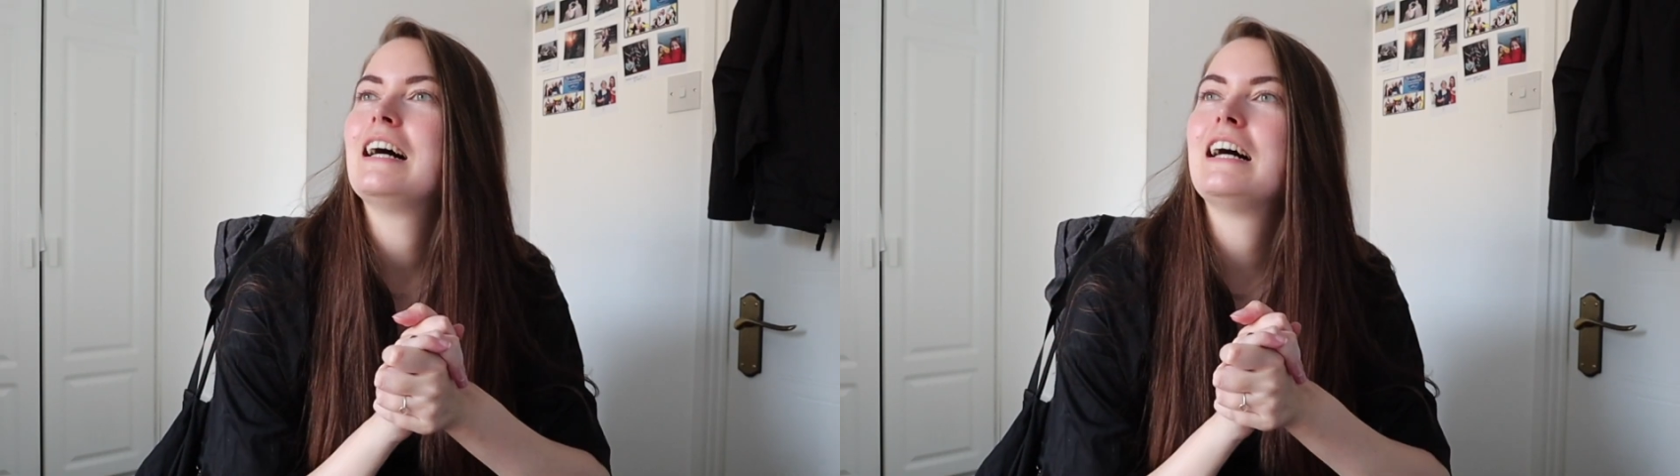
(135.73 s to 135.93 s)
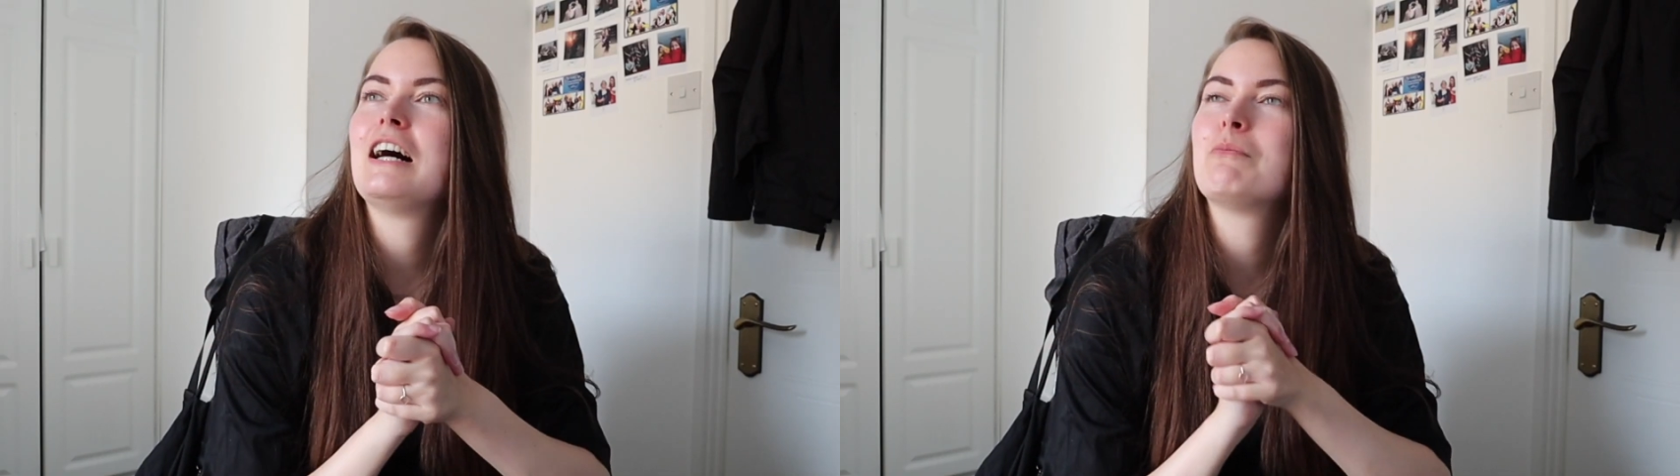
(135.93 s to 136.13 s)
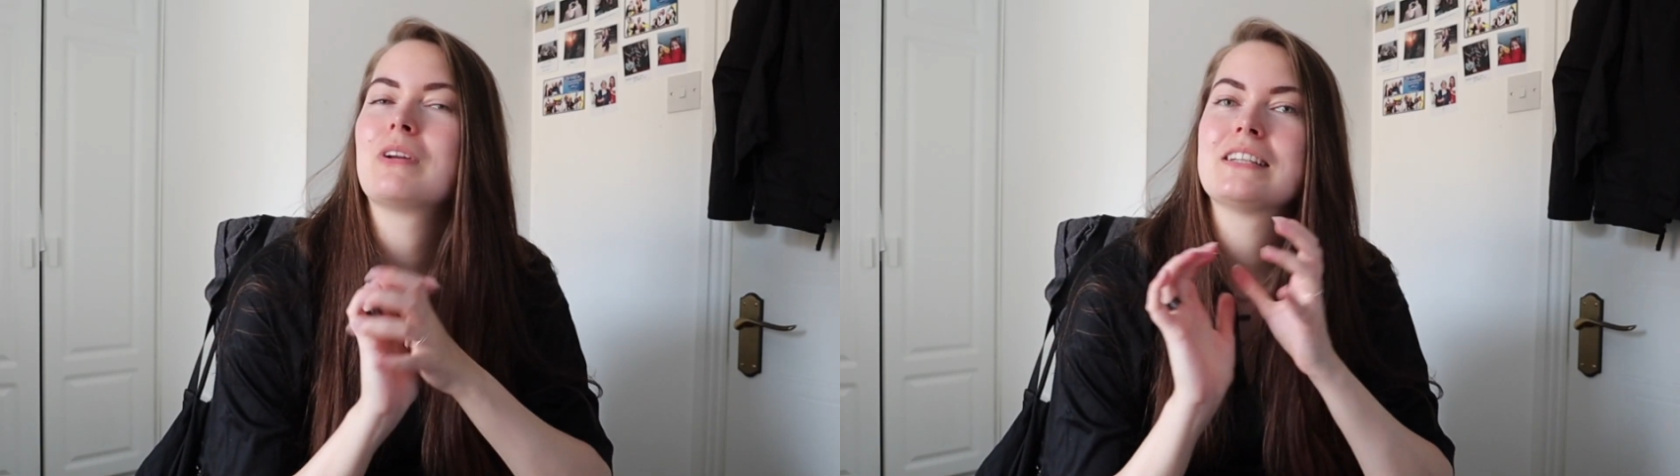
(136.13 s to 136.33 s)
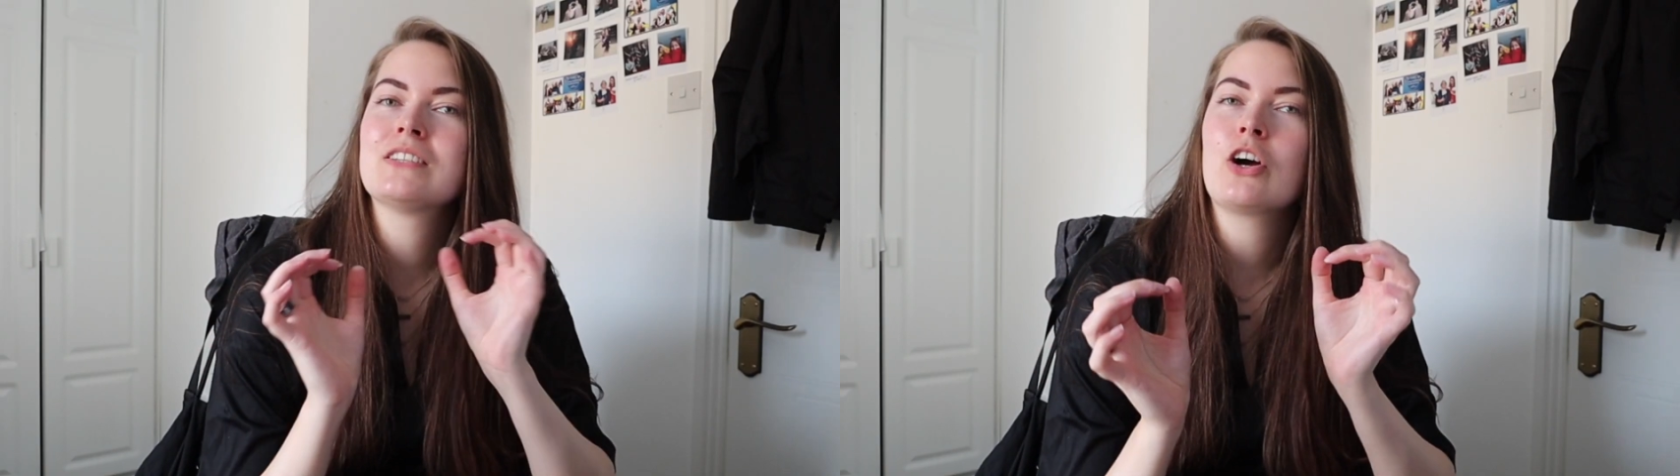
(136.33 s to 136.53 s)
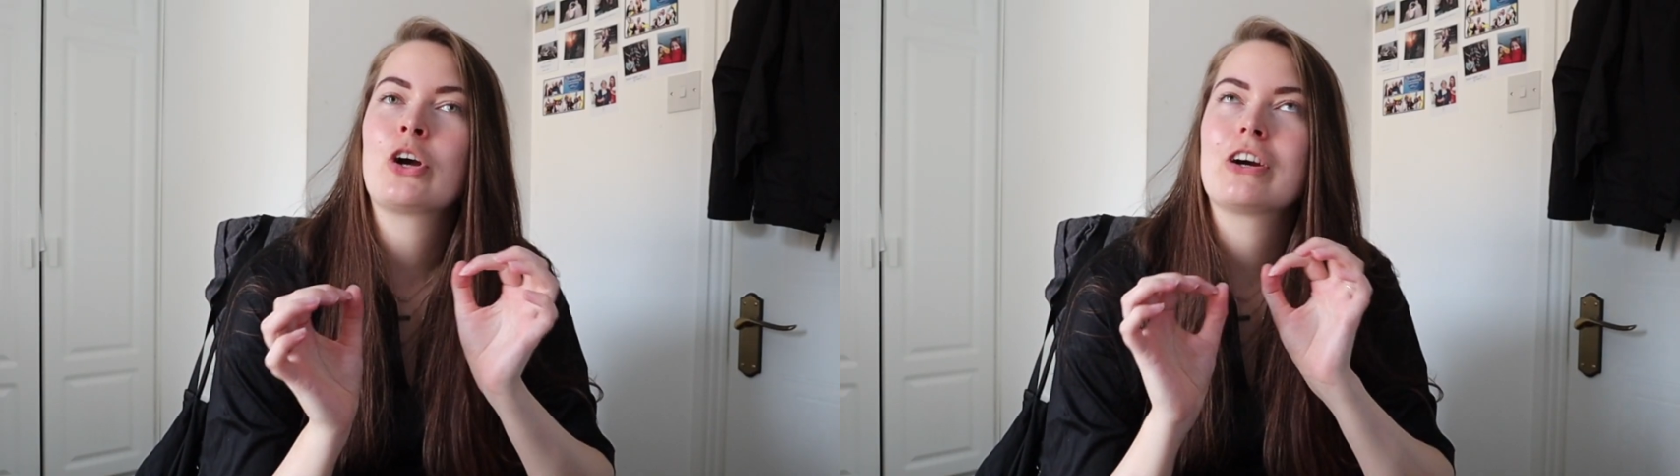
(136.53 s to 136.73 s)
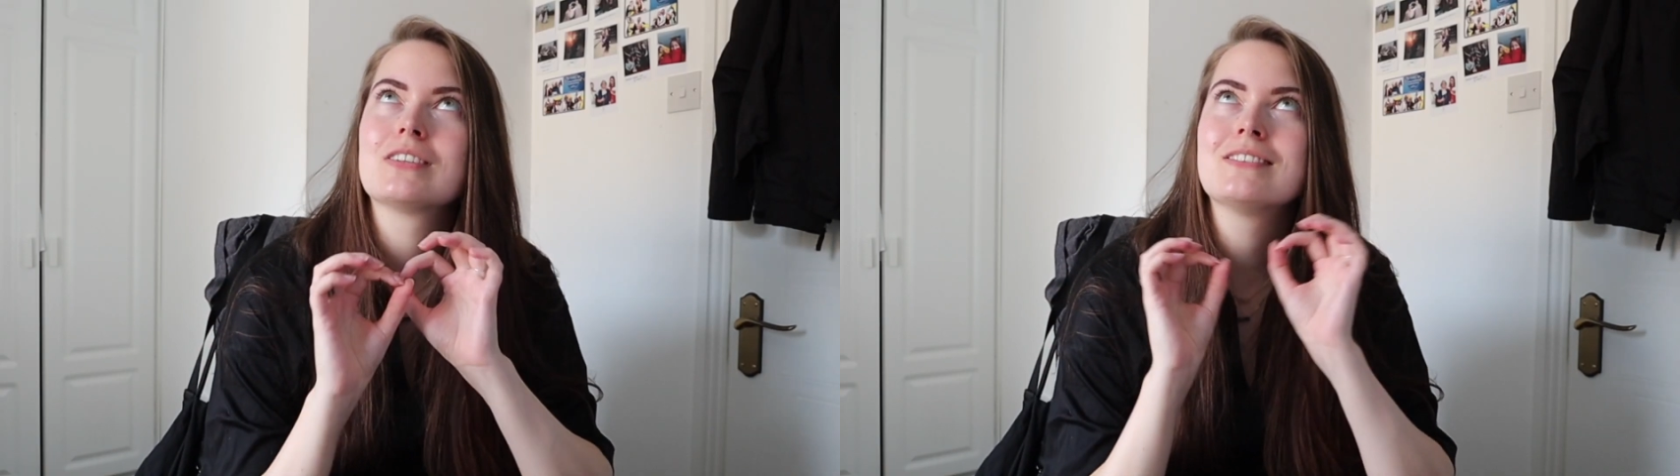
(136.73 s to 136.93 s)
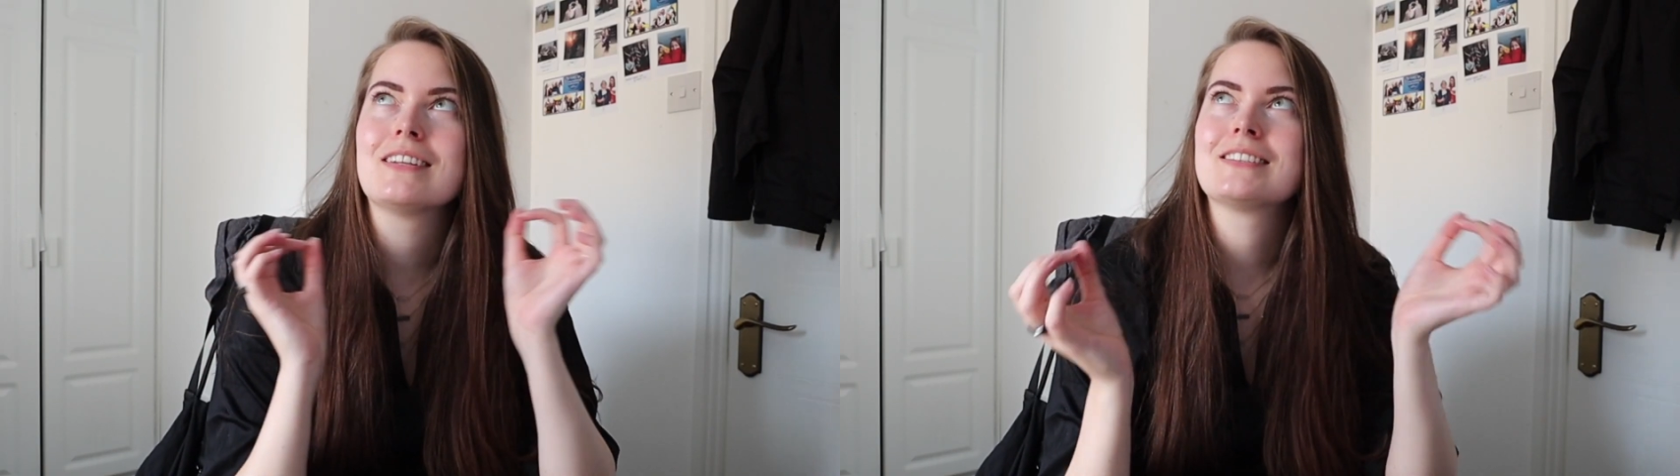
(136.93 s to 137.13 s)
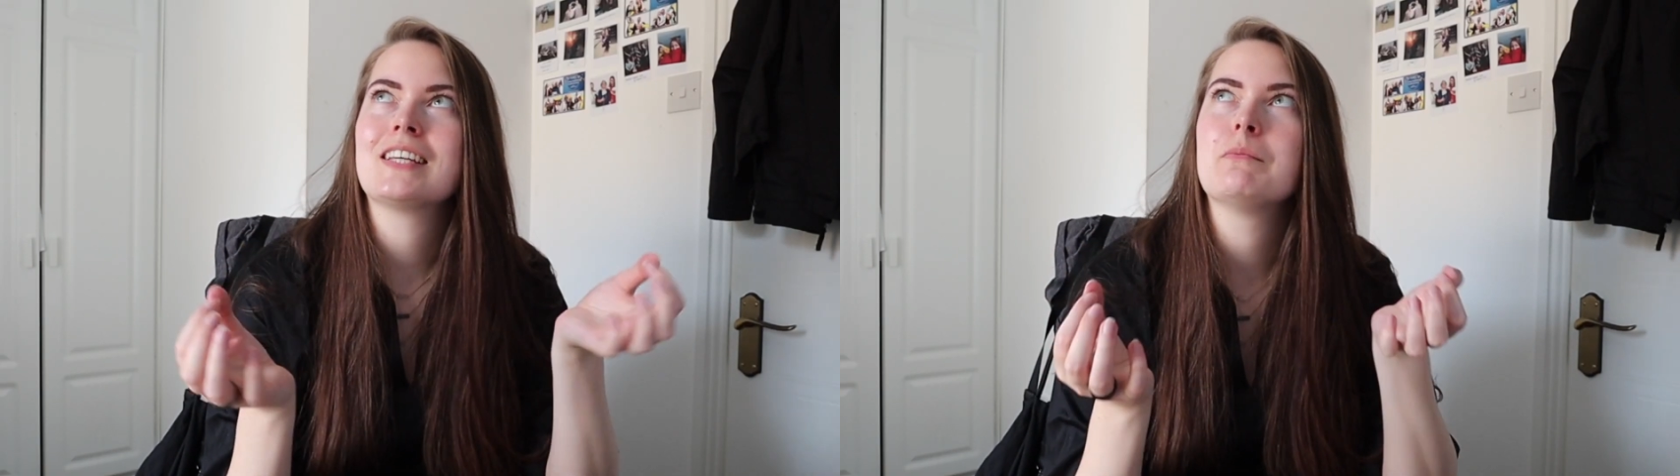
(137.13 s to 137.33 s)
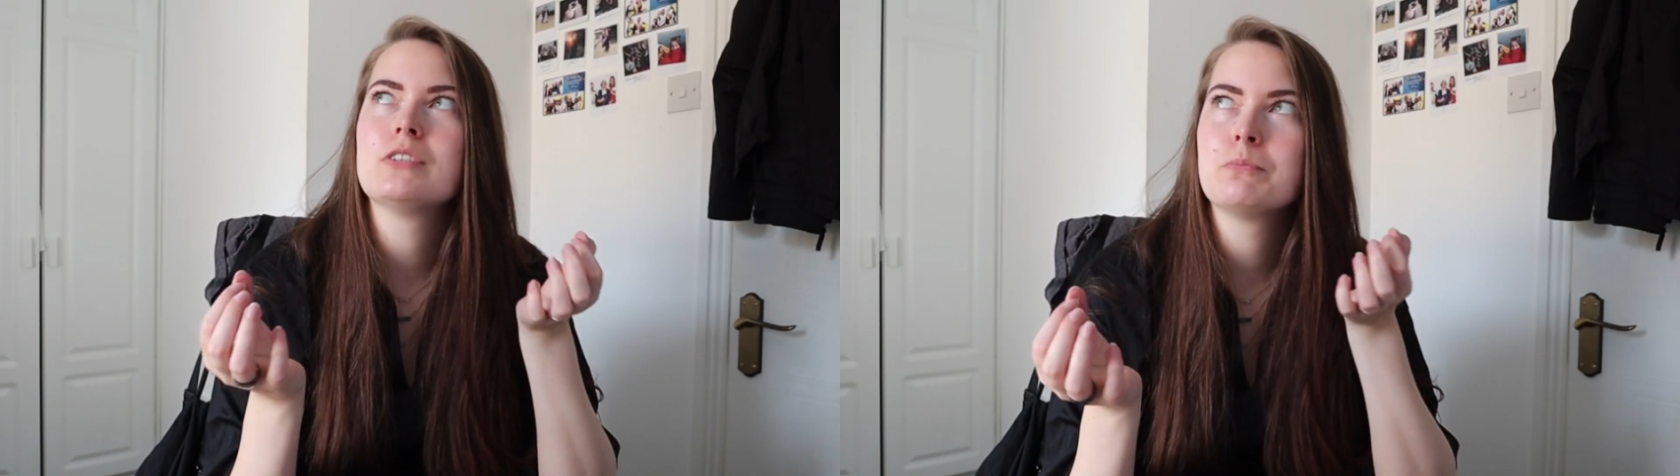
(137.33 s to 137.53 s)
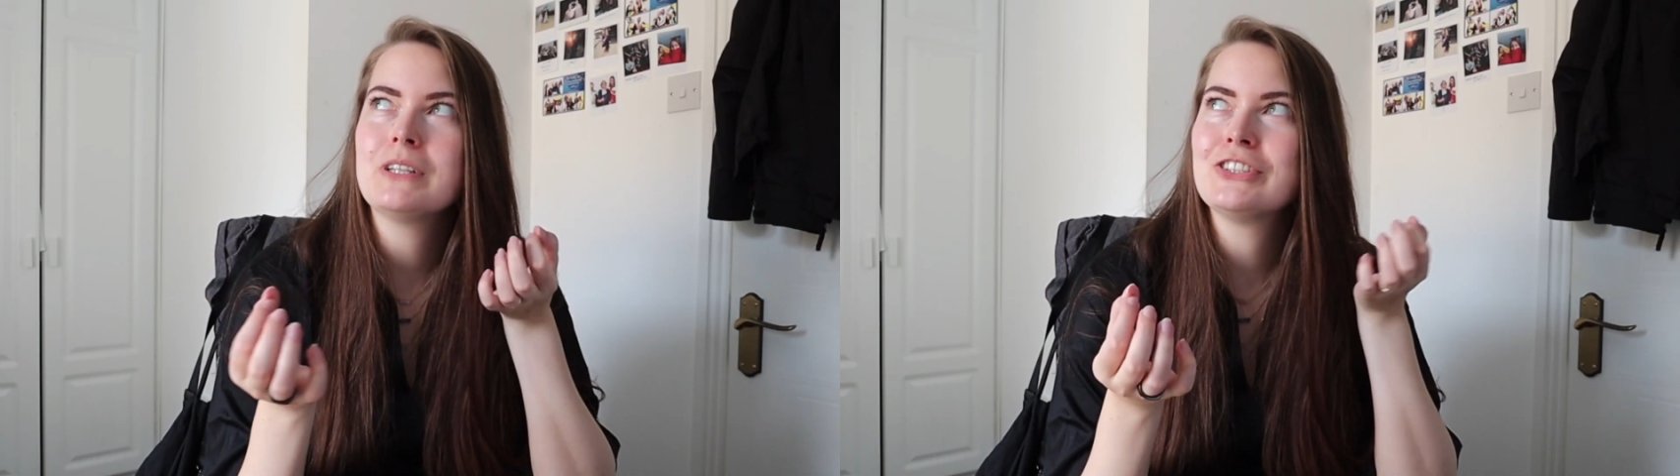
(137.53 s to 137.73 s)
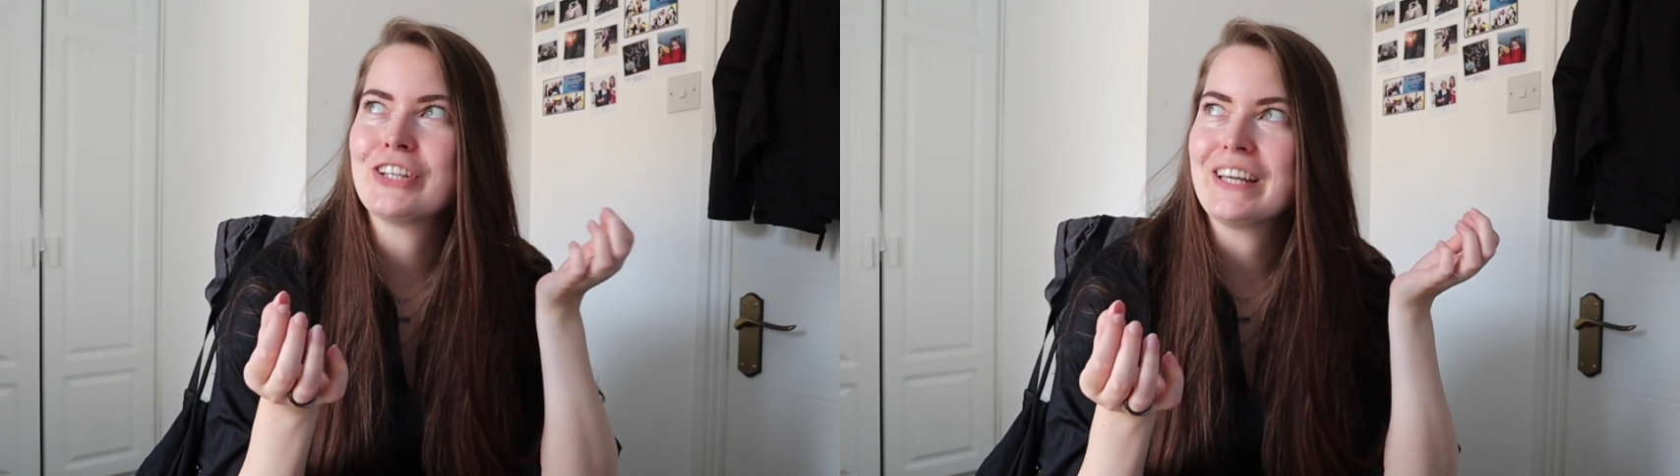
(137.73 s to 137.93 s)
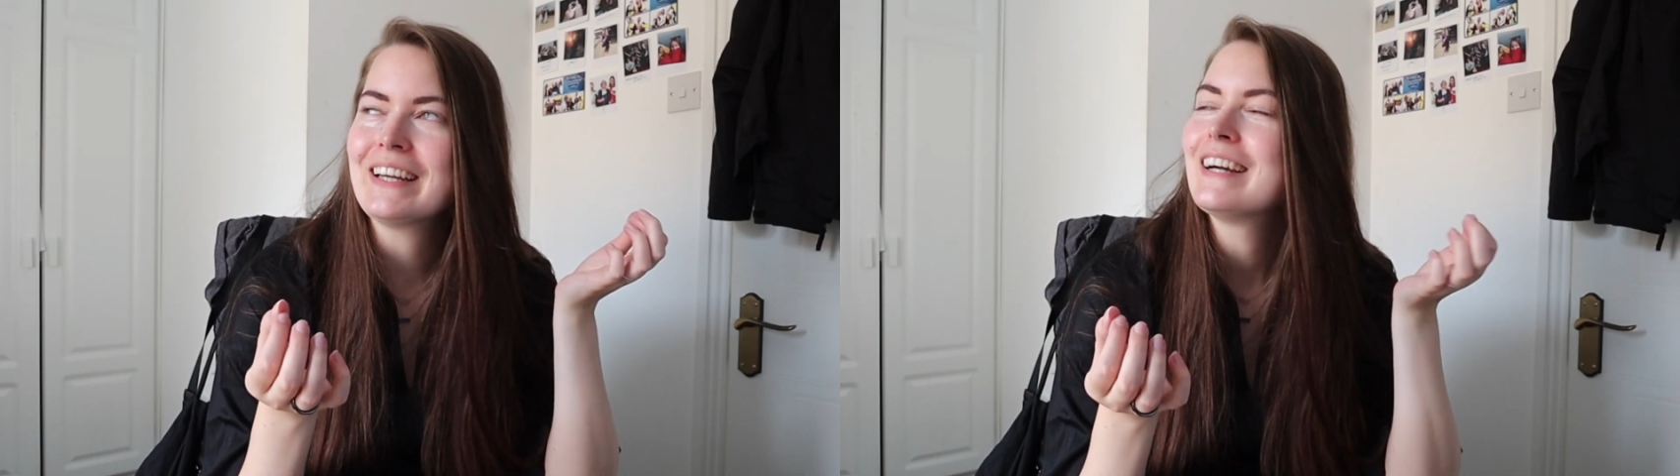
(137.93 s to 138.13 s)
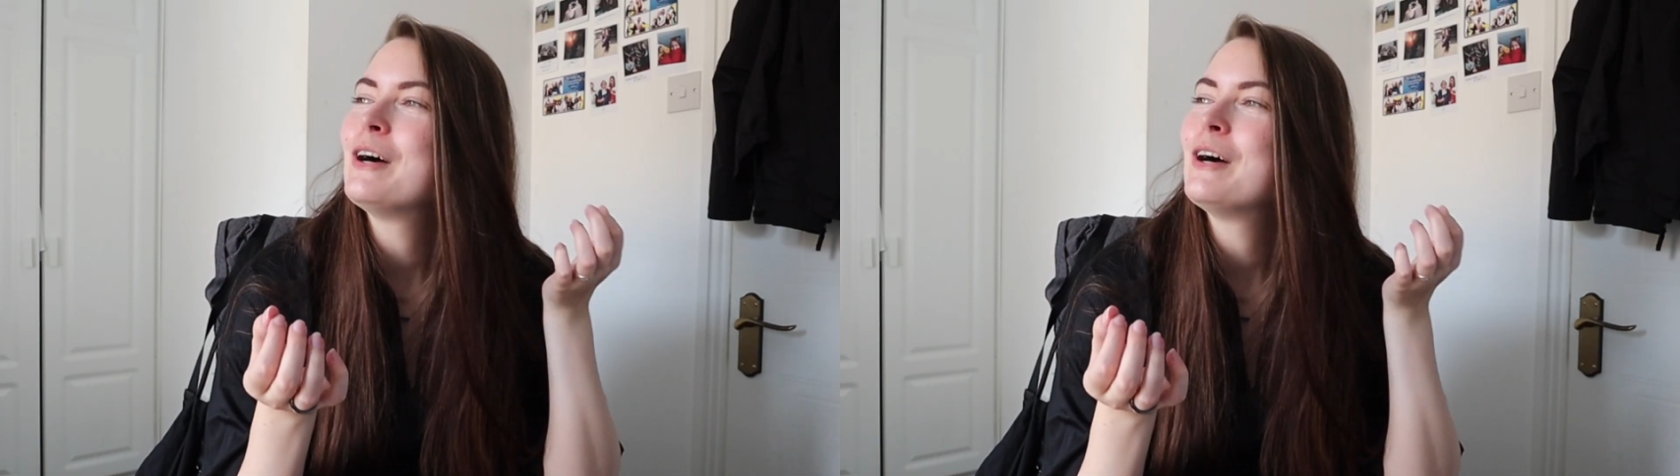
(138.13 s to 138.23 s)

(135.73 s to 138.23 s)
Let's not curse, let's keep this PG.